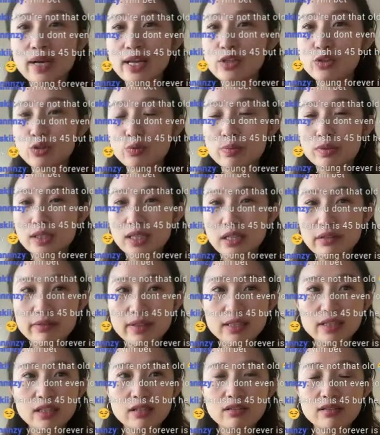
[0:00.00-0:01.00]
I do believe
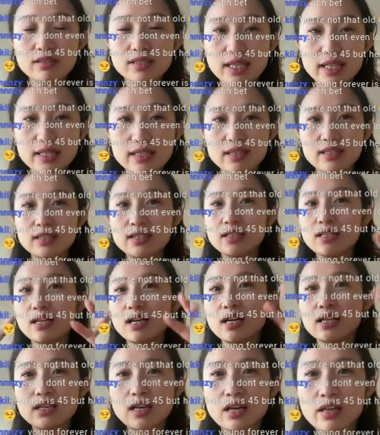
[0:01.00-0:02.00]
that there's like
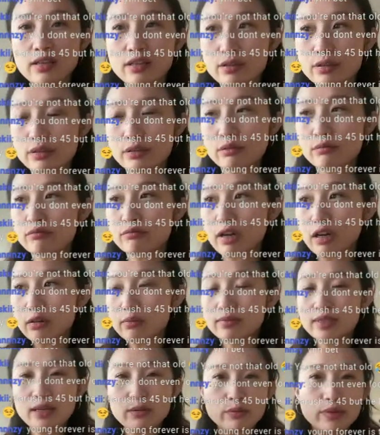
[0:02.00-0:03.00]
an other
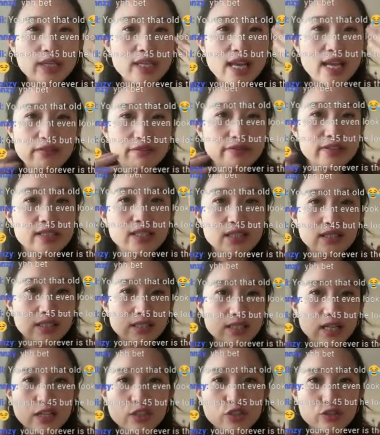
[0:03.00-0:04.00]
realm that we can't physically
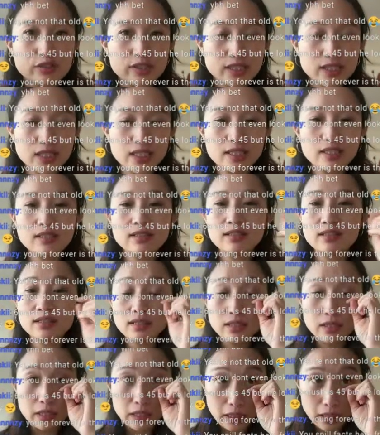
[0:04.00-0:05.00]
touch or see.
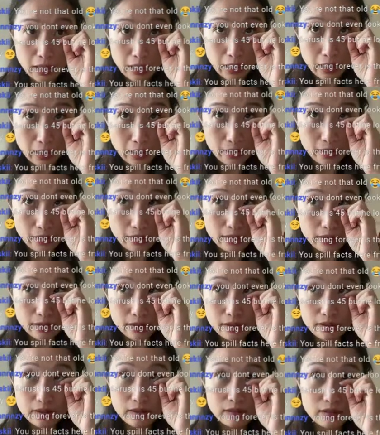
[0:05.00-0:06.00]
There's
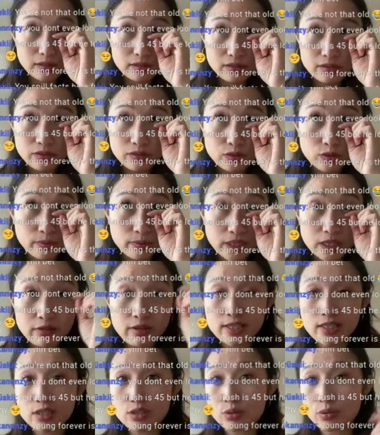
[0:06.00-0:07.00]
too many
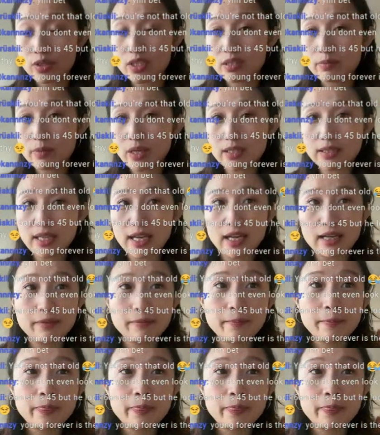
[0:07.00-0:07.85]
crazy stories about that.